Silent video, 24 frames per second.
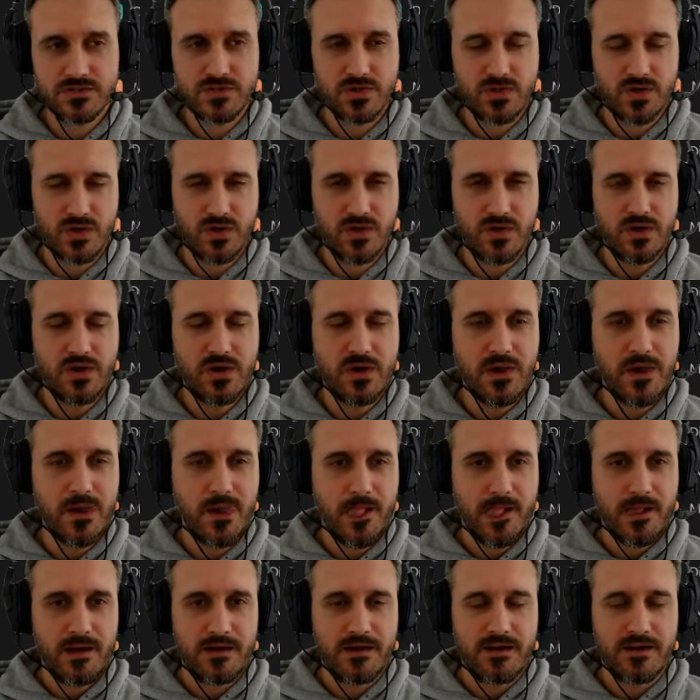So
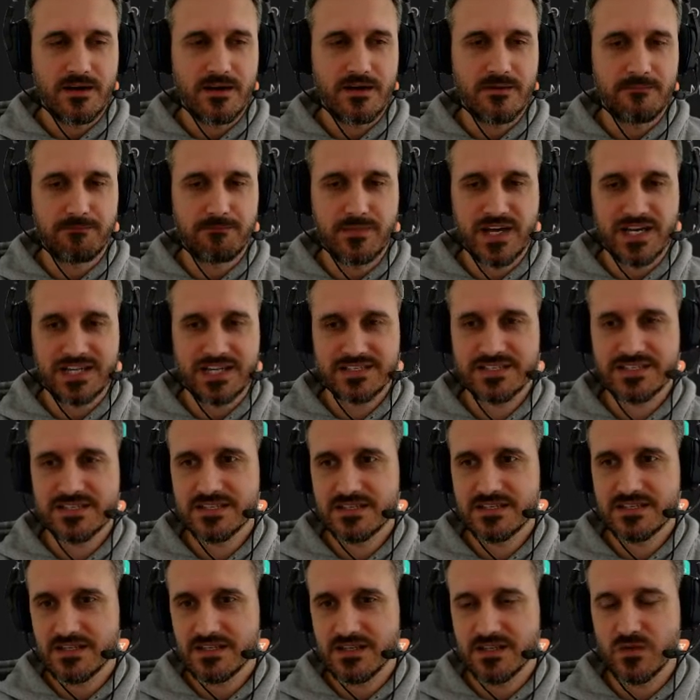
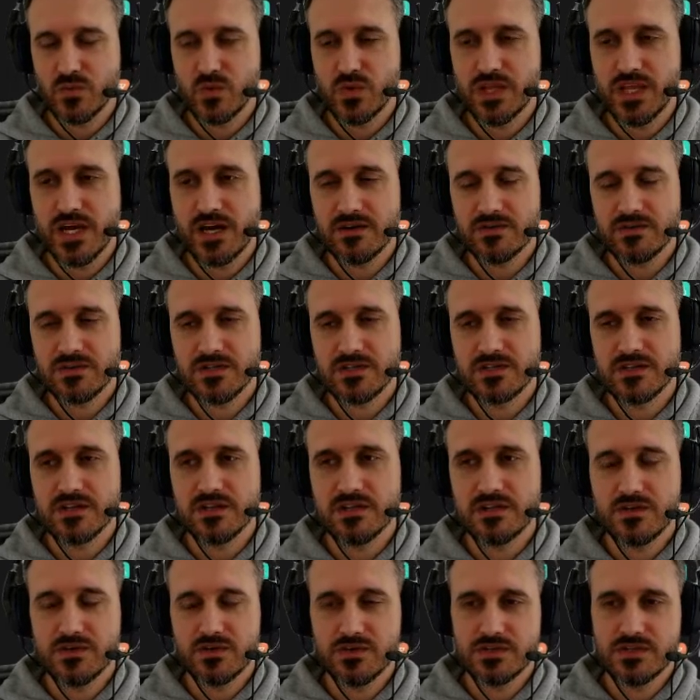that's without
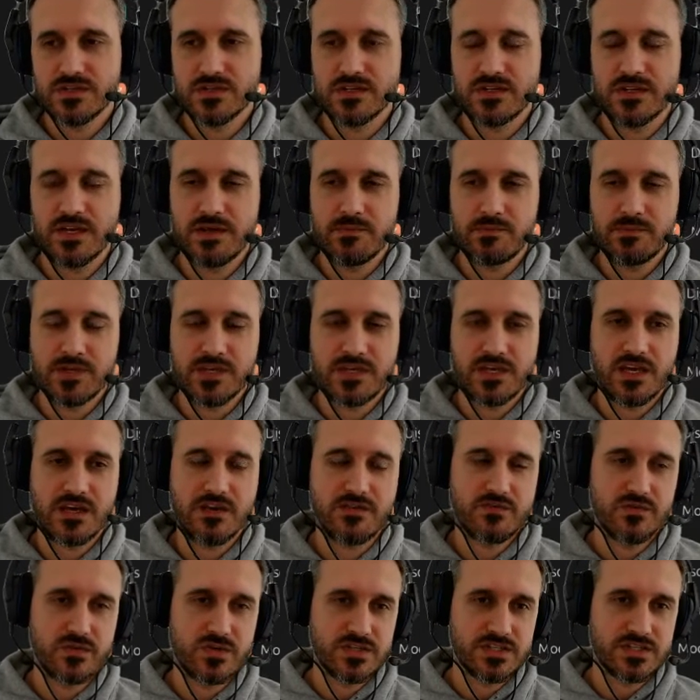downloading the
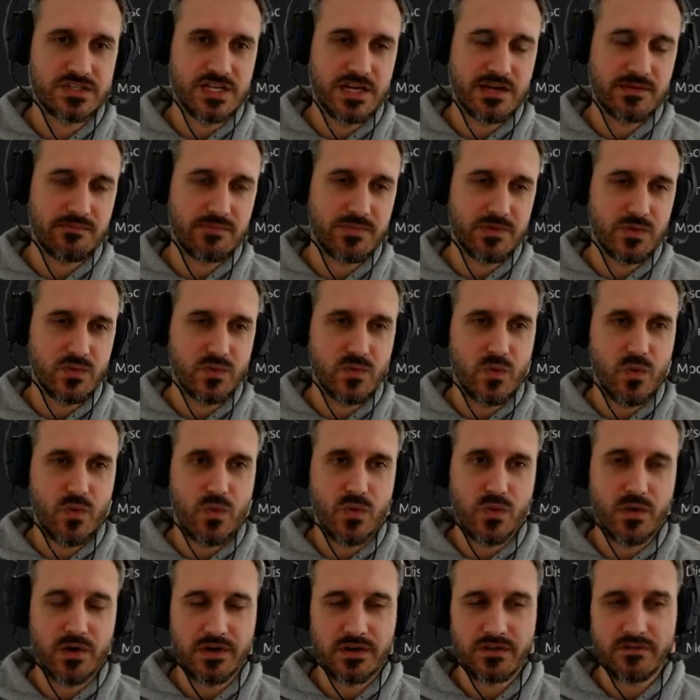APK, for example,
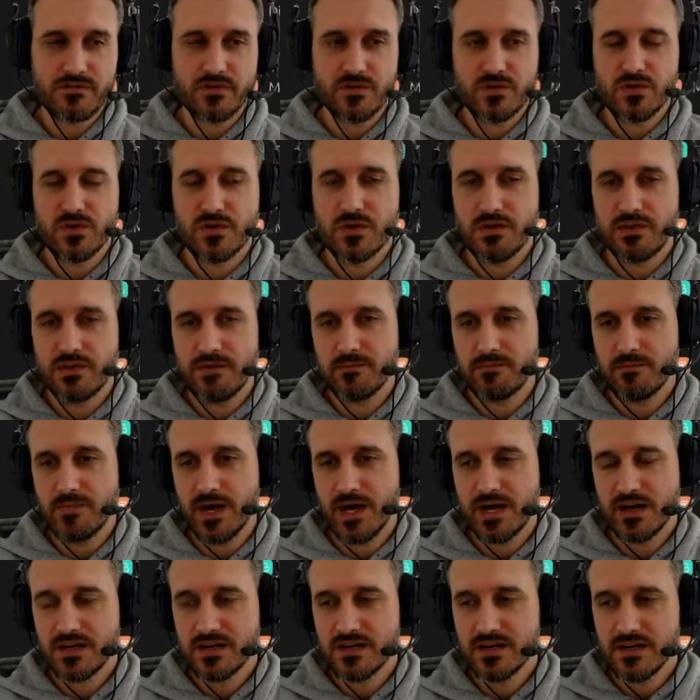or if you're on a
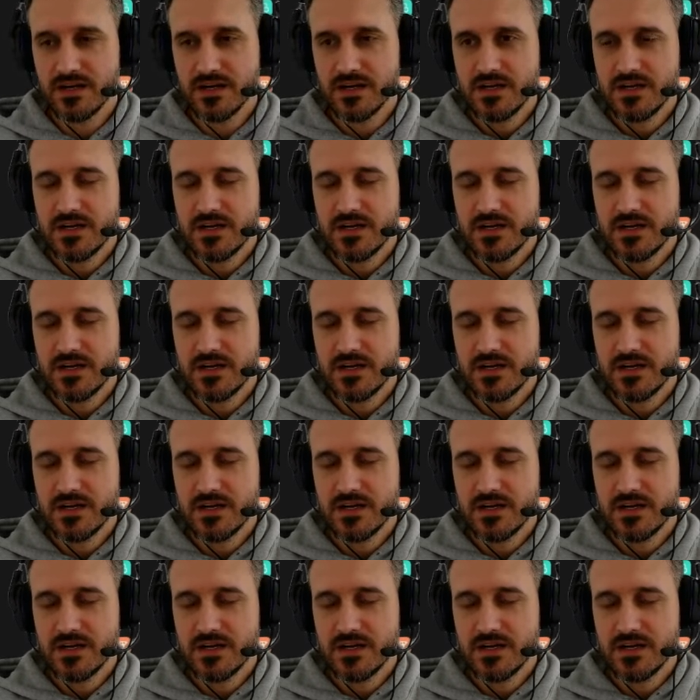Mac,